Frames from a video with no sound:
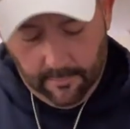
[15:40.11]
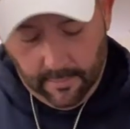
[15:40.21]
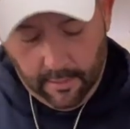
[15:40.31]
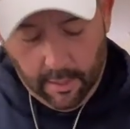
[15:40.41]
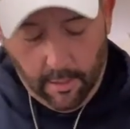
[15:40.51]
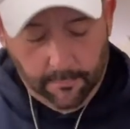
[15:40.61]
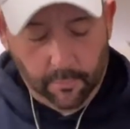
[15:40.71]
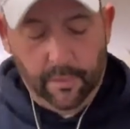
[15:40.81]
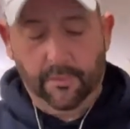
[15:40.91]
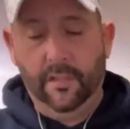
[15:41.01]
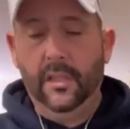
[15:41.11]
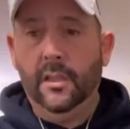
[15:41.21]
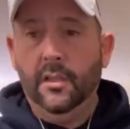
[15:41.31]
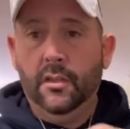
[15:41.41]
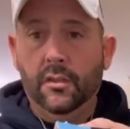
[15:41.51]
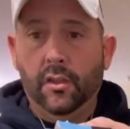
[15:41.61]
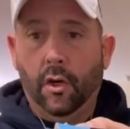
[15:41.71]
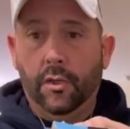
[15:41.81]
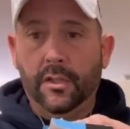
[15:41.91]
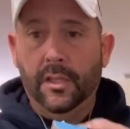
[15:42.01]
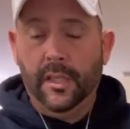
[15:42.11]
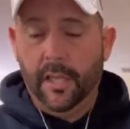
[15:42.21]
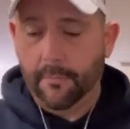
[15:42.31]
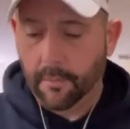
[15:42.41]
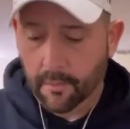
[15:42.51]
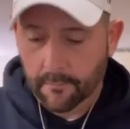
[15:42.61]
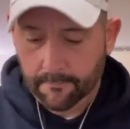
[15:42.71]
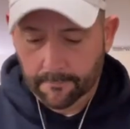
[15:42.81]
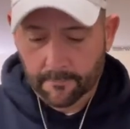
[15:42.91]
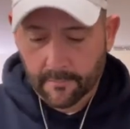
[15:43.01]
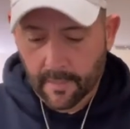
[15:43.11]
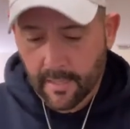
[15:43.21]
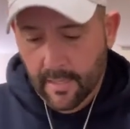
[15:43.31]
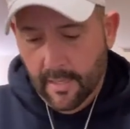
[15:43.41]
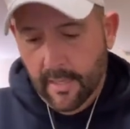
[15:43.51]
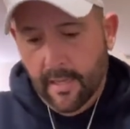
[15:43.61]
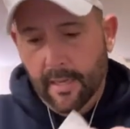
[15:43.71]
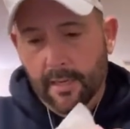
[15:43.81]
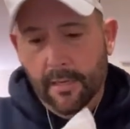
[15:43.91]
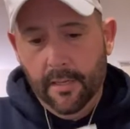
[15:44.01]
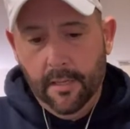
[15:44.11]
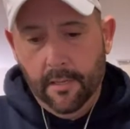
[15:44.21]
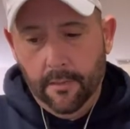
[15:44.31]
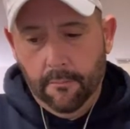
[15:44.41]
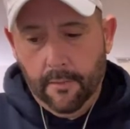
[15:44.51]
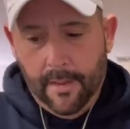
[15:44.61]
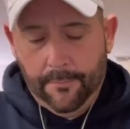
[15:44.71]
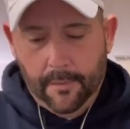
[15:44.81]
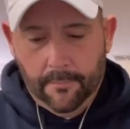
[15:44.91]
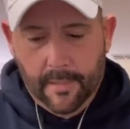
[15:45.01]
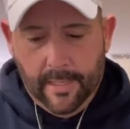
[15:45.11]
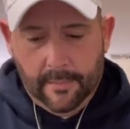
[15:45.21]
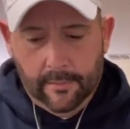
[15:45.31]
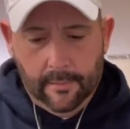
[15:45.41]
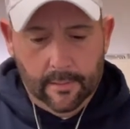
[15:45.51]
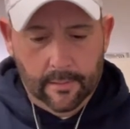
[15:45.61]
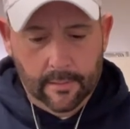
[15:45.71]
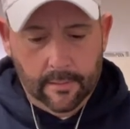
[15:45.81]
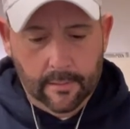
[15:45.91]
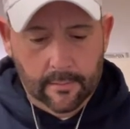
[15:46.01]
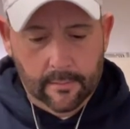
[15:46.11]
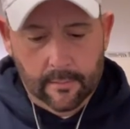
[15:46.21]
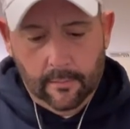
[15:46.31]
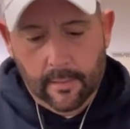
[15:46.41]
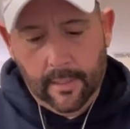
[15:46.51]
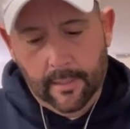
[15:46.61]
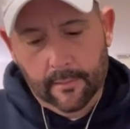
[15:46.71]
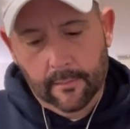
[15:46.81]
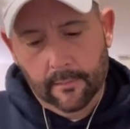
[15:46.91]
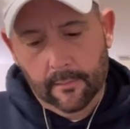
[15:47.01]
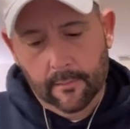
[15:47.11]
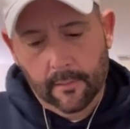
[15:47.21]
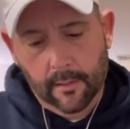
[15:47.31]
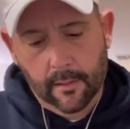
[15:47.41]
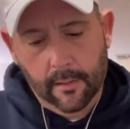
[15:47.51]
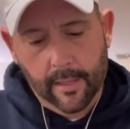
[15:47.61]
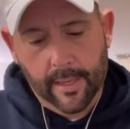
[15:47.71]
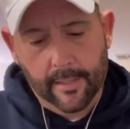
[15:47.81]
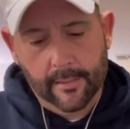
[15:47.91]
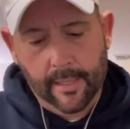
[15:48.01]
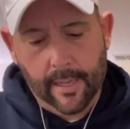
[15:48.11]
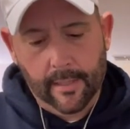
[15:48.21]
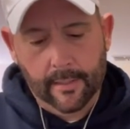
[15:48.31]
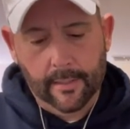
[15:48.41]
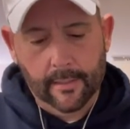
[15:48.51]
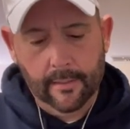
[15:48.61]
It comes with the charging cable and in here, wrapped up nicely, is the light. Okay, egg tack.